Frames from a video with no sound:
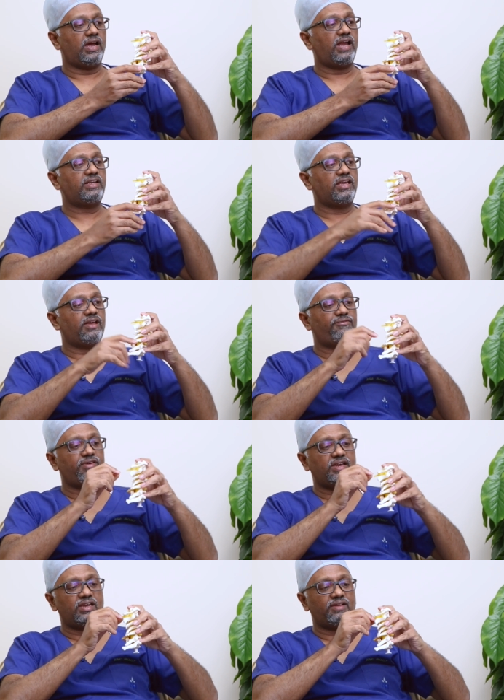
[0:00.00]
At
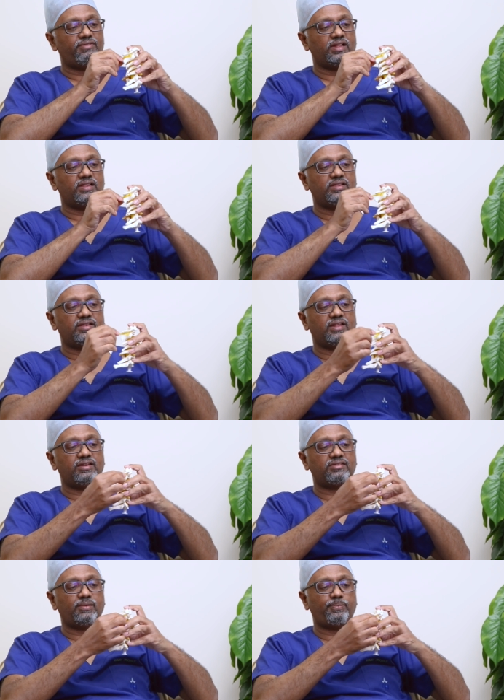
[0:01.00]
every level
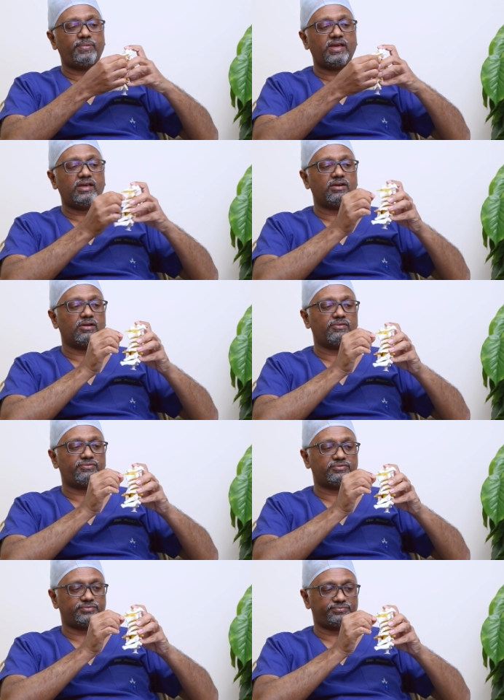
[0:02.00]
there is a pair of
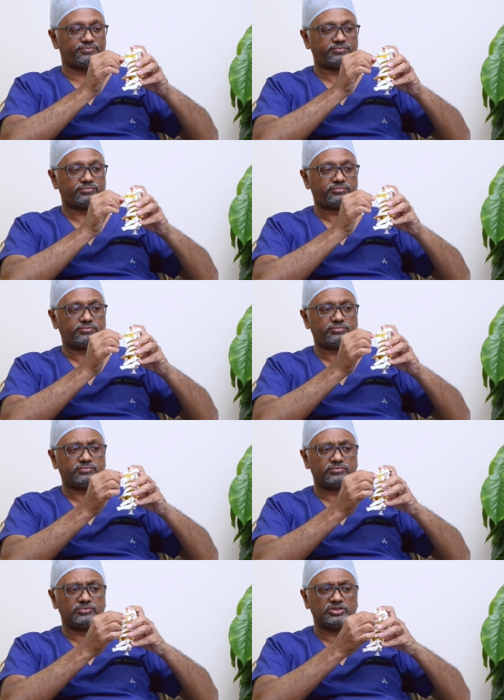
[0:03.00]

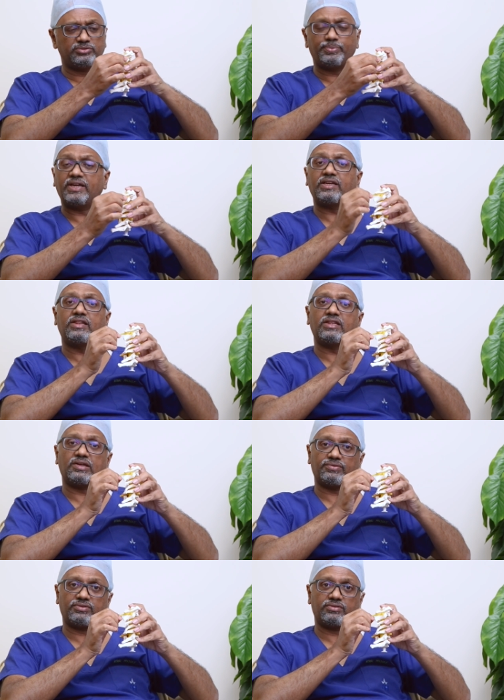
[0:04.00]
spinal
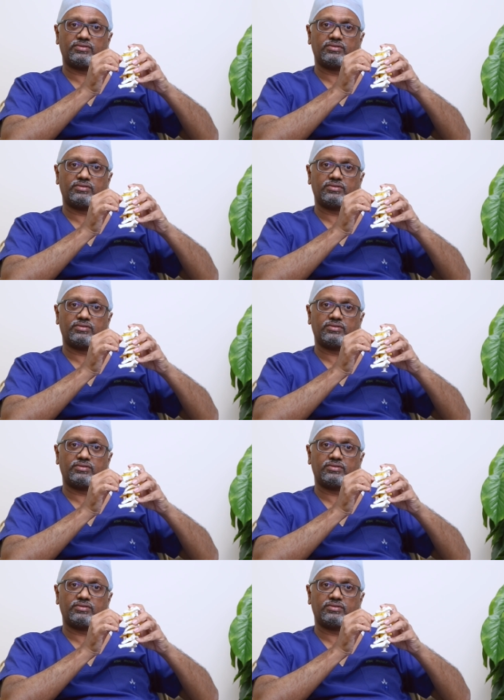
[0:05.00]
nerves.